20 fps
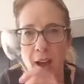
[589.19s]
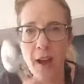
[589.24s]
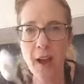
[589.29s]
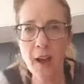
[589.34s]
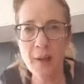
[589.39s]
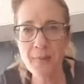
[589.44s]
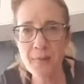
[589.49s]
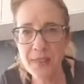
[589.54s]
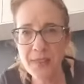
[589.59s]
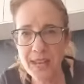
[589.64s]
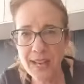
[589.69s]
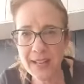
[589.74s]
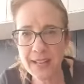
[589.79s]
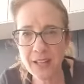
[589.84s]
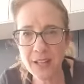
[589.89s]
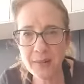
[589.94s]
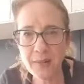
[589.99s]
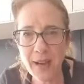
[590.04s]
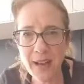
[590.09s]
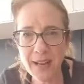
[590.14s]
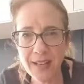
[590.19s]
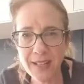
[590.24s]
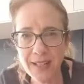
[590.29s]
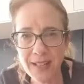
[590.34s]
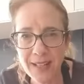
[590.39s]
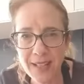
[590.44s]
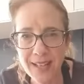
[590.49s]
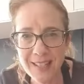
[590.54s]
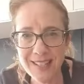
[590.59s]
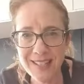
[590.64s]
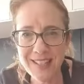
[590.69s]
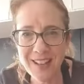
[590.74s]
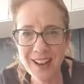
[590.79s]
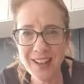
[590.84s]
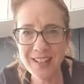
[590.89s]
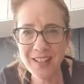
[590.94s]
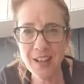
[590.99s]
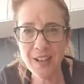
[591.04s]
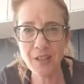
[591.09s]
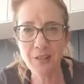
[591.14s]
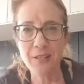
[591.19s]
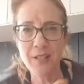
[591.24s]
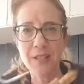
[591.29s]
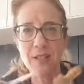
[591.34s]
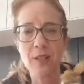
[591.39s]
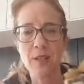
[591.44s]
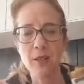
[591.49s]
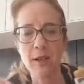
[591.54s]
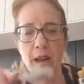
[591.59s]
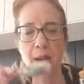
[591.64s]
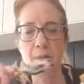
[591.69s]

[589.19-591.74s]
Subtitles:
Thank you, Eleni, that's nice. Hi, Crystal.